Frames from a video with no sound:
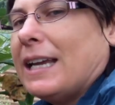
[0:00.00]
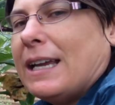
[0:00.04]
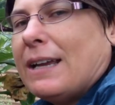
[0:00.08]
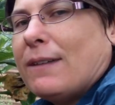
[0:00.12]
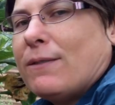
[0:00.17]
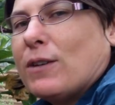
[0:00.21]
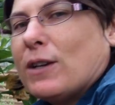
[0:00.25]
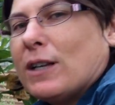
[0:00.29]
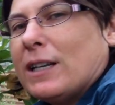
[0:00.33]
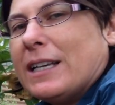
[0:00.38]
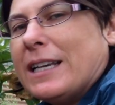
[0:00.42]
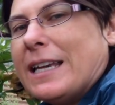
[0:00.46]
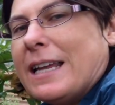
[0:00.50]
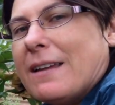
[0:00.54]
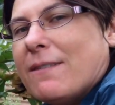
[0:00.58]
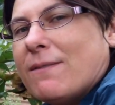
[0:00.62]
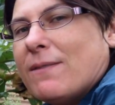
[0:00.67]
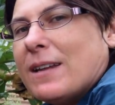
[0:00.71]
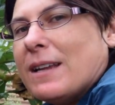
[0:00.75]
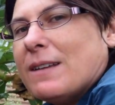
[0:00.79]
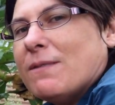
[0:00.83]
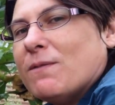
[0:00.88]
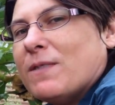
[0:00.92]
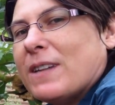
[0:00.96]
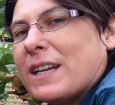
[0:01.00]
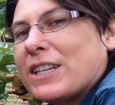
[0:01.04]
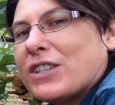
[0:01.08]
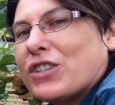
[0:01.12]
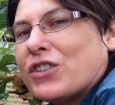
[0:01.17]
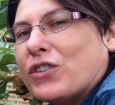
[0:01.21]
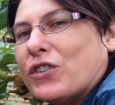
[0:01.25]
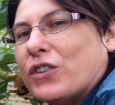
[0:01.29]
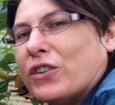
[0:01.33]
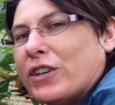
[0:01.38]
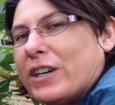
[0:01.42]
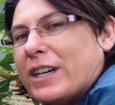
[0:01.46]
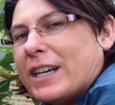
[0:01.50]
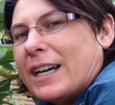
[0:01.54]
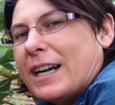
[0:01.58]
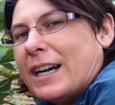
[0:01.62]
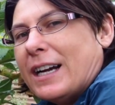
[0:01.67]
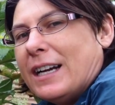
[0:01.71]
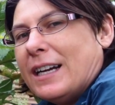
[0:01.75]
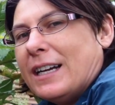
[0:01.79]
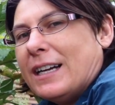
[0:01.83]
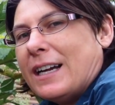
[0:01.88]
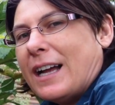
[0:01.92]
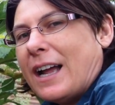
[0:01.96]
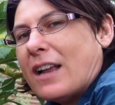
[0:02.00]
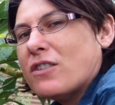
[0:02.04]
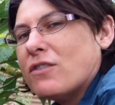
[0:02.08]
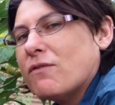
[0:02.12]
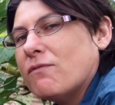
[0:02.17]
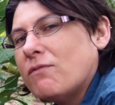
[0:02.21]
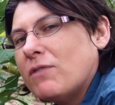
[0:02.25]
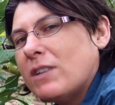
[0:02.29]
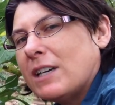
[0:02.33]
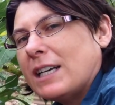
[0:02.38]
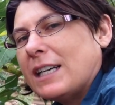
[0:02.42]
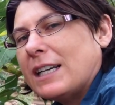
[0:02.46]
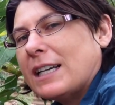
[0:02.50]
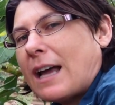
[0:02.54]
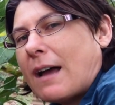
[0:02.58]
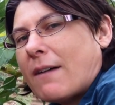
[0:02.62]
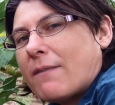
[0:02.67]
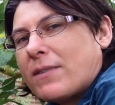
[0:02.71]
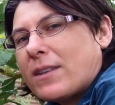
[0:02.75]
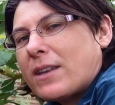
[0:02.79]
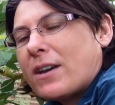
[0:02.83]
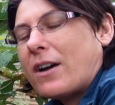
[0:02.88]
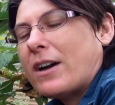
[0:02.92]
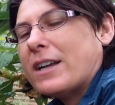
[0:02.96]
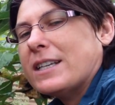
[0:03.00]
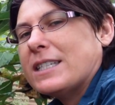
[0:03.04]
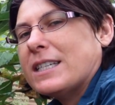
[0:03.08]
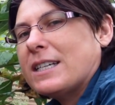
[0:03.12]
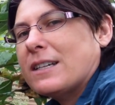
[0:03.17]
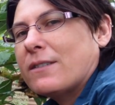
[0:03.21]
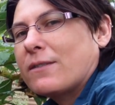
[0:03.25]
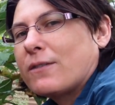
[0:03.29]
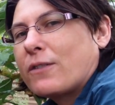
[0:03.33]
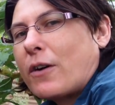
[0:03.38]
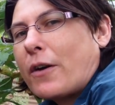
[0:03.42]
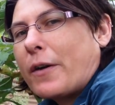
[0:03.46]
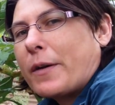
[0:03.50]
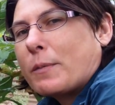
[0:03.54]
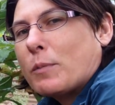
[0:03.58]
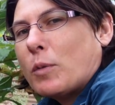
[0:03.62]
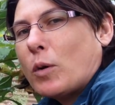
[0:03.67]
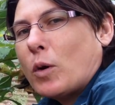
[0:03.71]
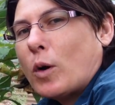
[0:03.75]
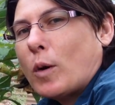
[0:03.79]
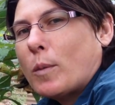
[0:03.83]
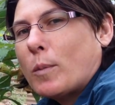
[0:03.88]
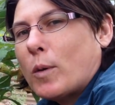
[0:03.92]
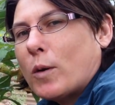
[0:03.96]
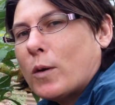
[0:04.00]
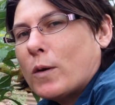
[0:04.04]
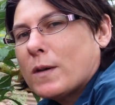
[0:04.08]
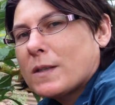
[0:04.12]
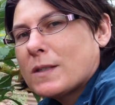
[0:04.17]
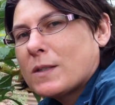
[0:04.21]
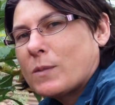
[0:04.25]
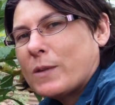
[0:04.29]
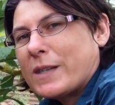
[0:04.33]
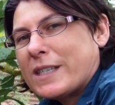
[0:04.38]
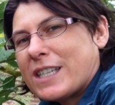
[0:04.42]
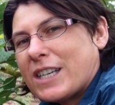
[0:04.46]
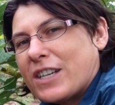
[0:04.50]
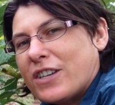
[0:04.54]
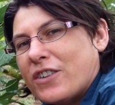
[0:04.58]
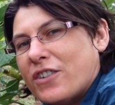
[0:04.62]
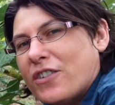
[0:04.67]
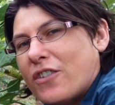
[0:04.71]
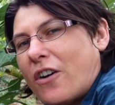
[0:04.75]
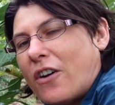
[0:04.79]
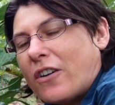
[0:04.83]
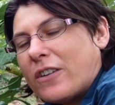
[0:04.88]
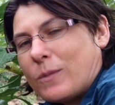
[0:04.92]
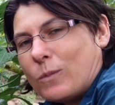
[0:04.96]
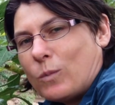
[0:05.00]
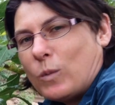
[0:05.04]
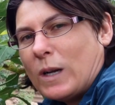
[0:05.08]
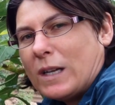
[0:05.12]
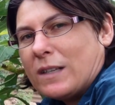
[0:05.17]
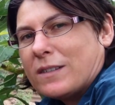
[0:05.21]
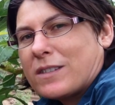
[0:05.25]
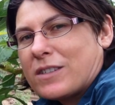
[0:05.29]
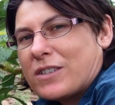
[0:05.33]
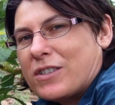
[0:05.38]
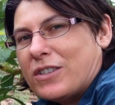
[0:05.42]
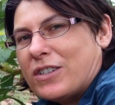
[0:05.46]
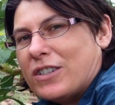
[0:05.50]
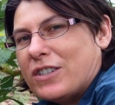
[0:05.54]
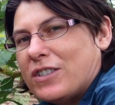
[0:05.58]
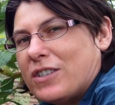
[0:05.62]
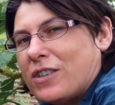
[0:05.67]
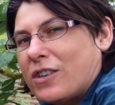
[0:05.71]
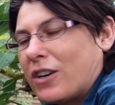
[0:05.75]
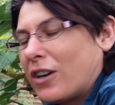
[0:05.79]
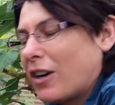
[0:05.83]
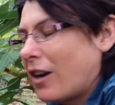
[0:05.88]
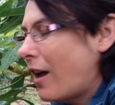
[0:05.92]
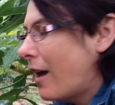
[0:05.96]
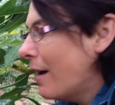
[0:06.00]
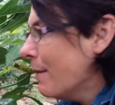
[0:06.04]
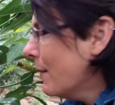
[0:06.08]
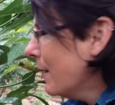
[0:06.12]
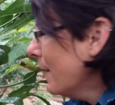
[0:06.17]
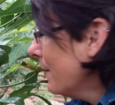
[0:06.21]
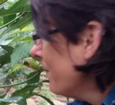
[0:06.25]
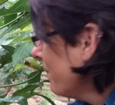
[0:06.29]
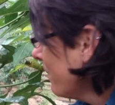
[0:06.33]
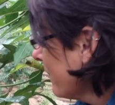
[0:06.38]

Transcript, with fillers: If you live in Victoria and you really love the idea of growing Paws, which are not well suited to your climate.